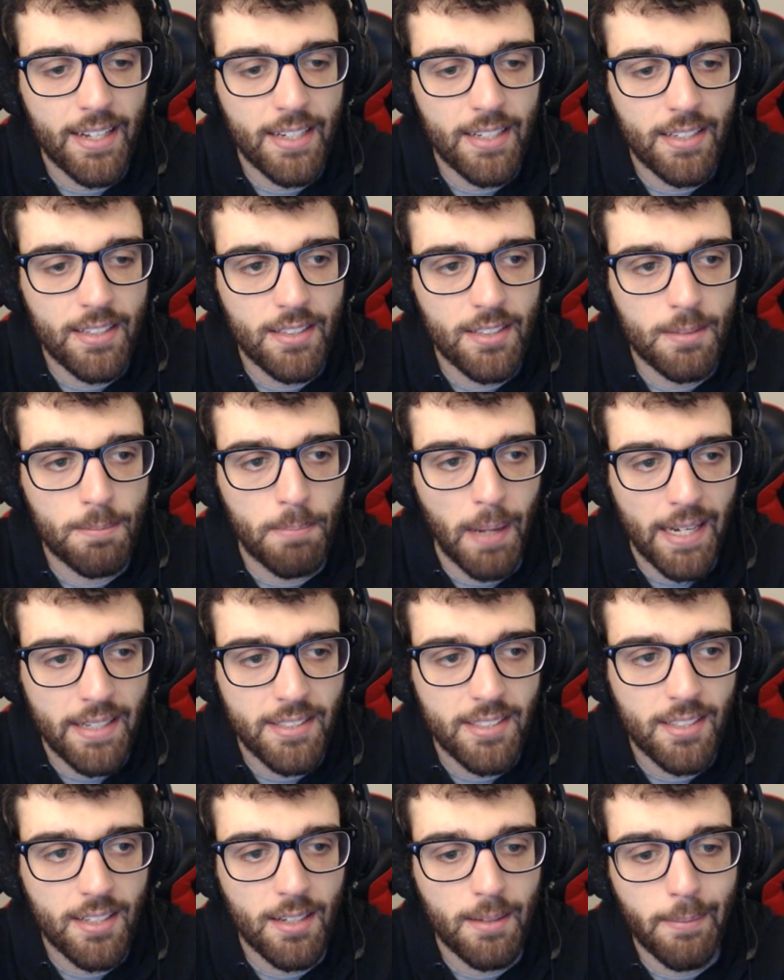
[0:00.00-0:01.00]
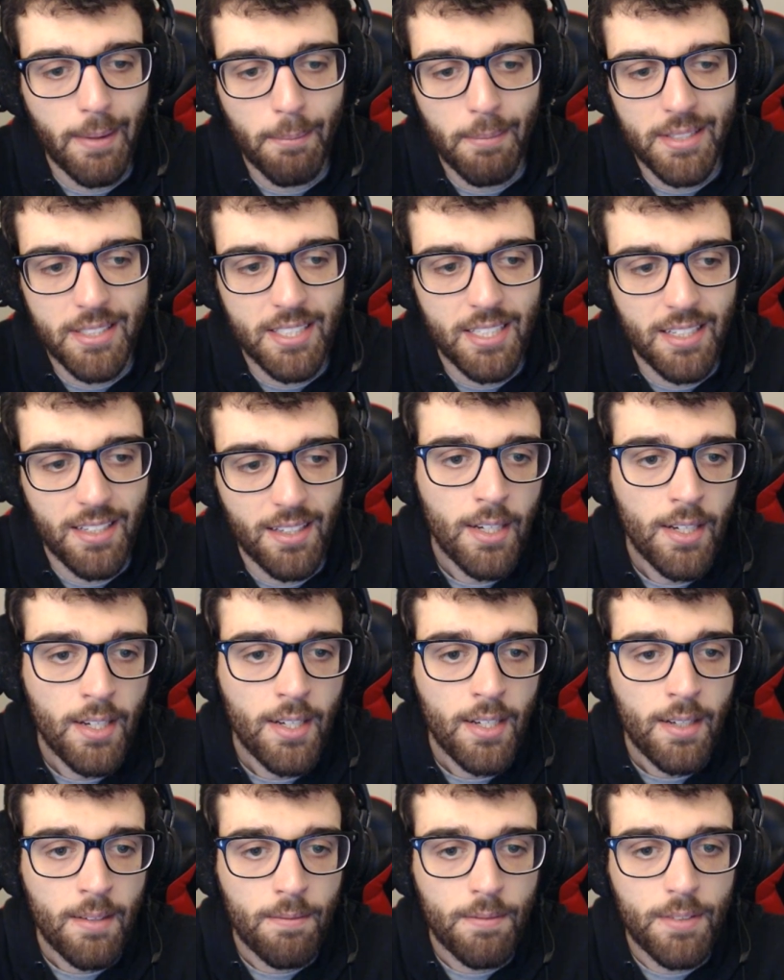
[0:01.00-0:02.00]
is basically my tier list.
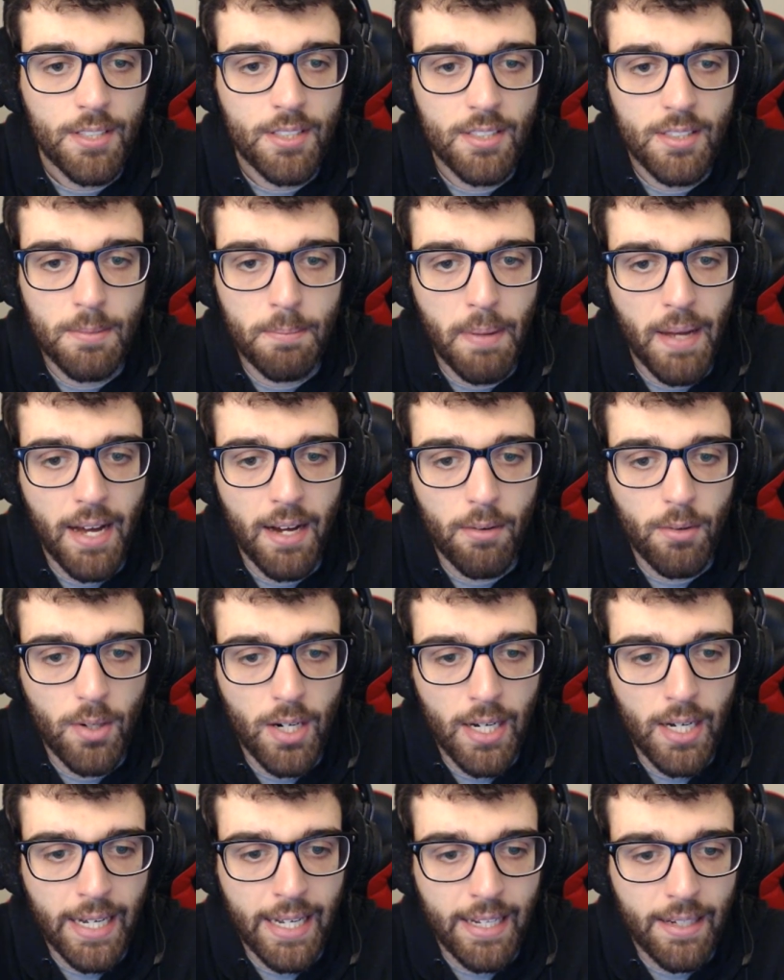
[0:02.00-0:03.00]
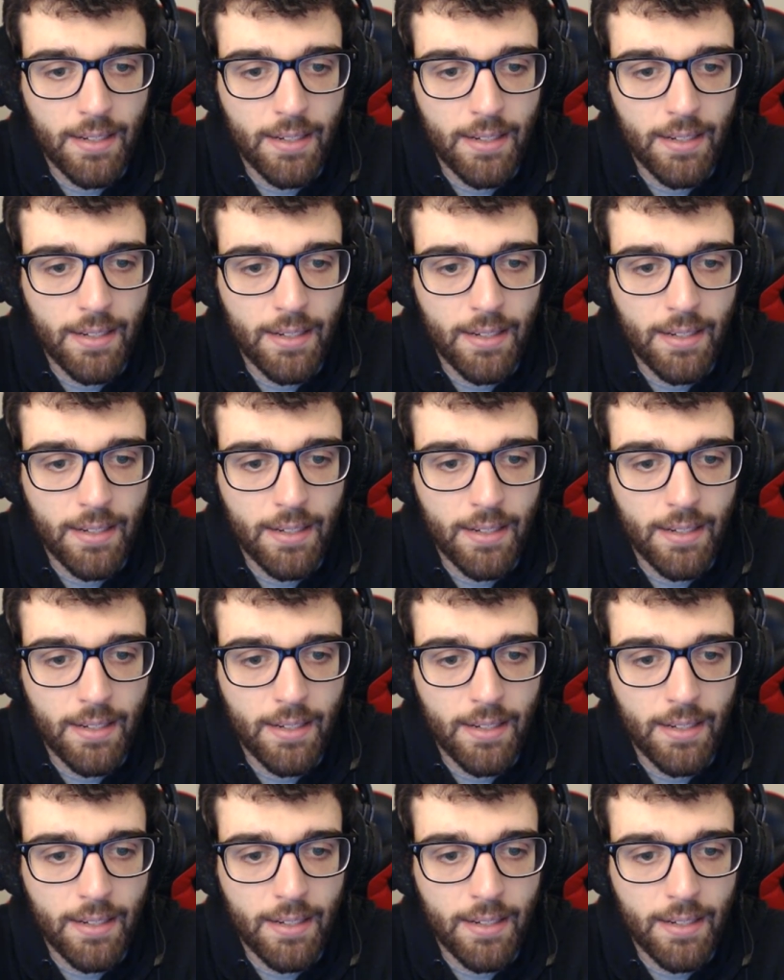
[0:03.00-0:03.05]
This is about right.